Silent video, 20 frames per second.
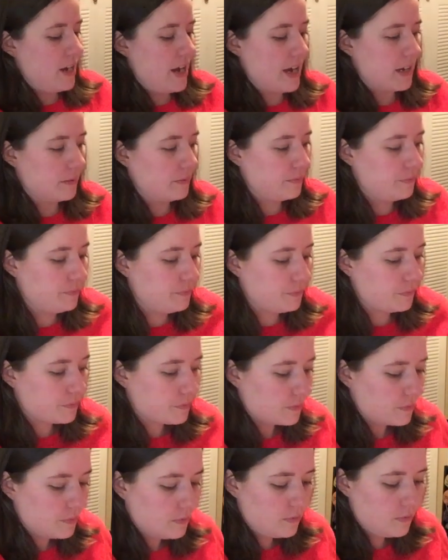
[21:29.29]
Yeah.
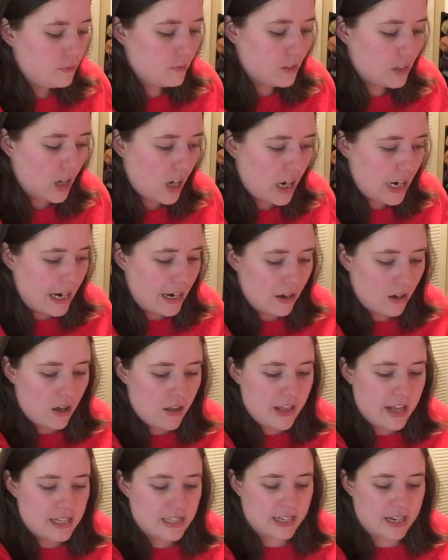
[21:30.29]
Alright, all
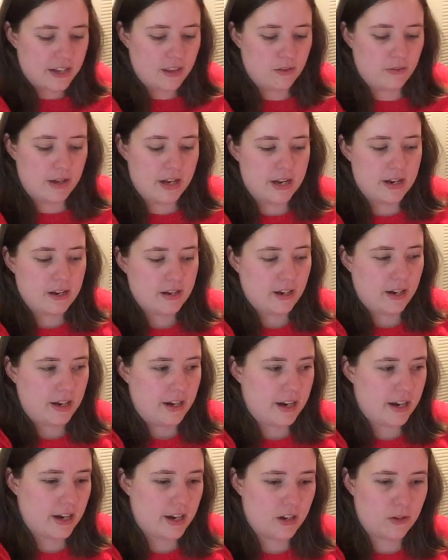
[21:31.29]
that's out of the way, and
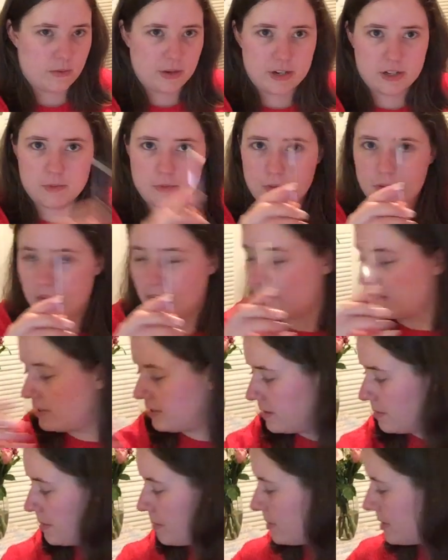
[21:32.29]
I got a random hook.
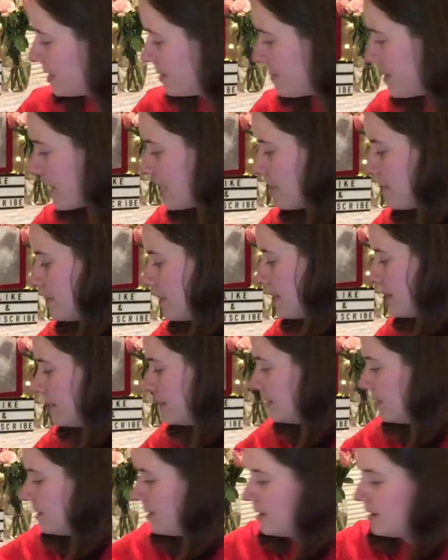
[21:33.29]
Let me put that back in my
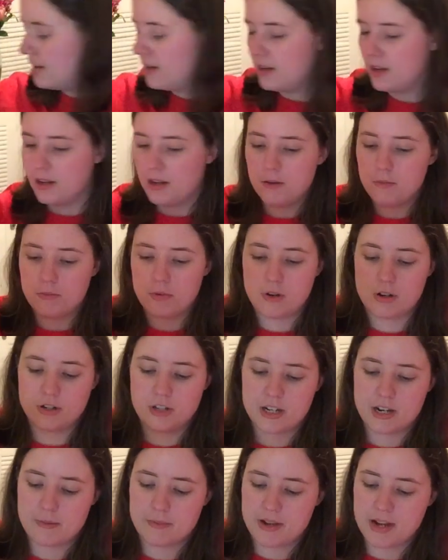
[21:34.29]

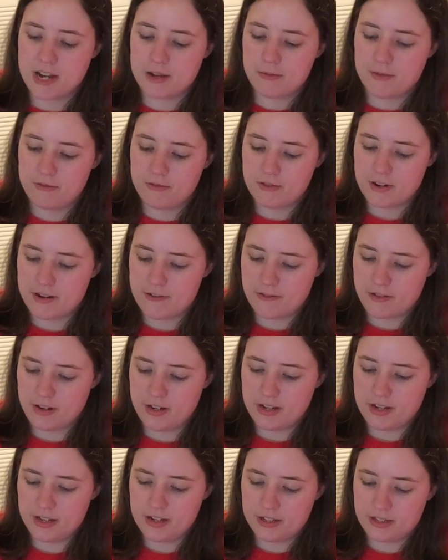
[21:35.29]
project bag before I
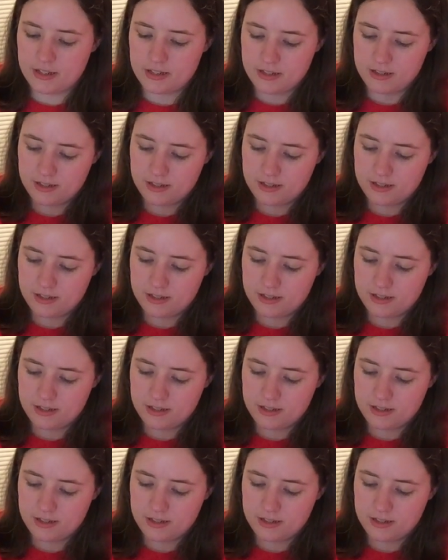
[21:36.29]
forget it.